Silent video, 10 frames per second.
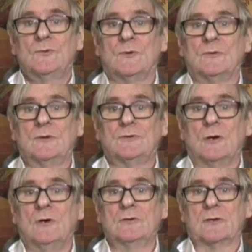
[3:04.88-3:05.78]
'twere a
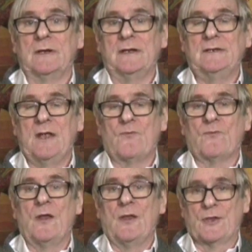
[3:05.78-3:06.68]
totally
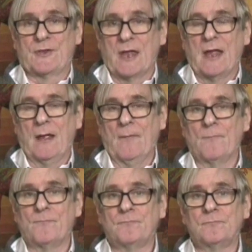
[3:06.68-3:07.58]
different thing.
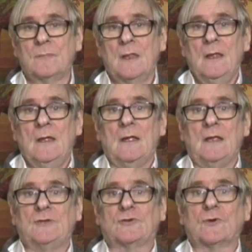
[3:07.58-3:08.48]

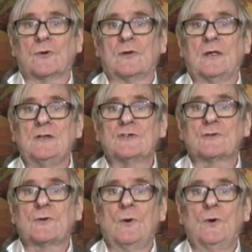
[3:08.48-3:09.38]
He took his
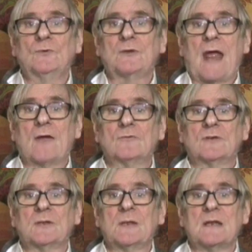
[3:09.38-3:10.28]
court down
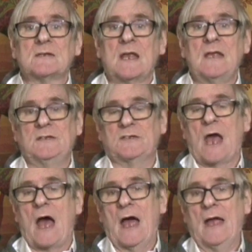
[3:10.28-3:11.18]
to the
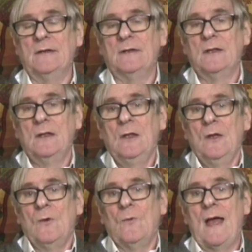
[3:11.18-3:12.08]
seaside,
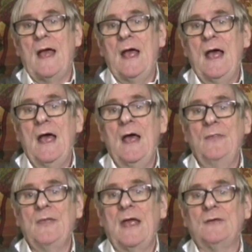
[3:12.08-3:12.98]

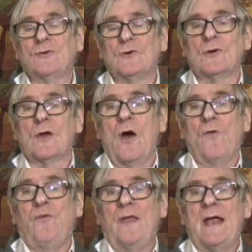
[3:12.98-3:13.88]
where they took
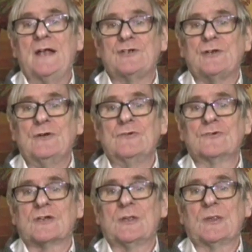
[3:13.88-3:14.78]
off their
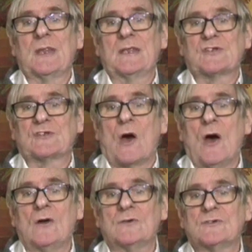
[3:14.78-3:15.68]
shoes and the
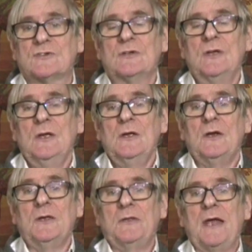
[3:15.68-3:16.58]
socks,
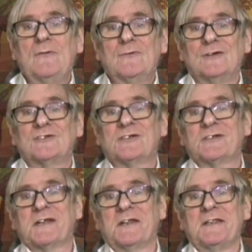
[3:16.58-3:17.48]
and they
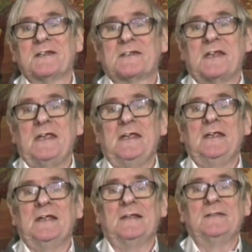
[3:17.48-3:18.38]
rushed to the
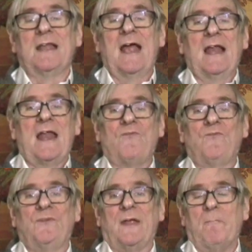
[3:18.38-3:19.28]
sea and they
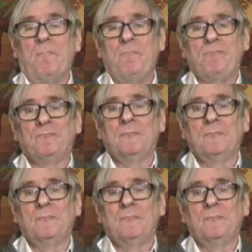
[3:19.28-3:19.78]
left him